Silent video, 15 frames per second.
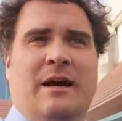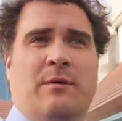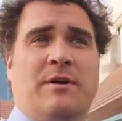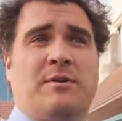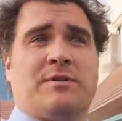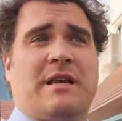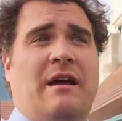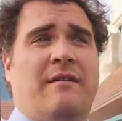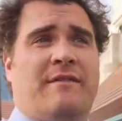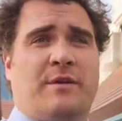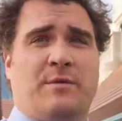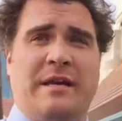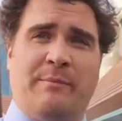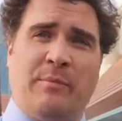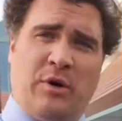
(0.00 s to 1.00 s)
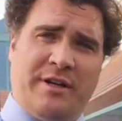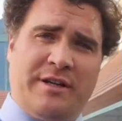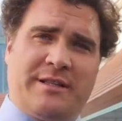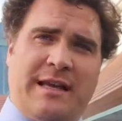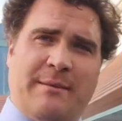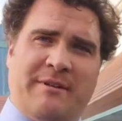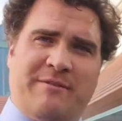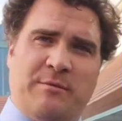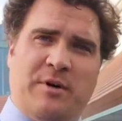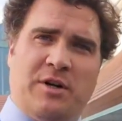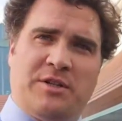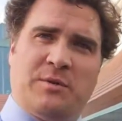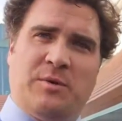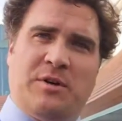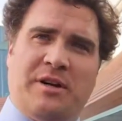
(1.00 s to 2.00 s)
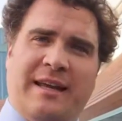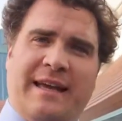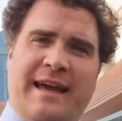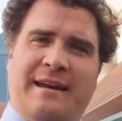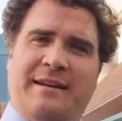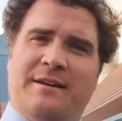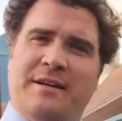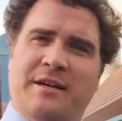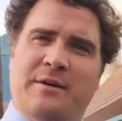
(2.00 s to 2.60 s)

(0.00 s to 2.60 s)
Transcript: We also have 3D Ponics coming from Ottawa in Canada,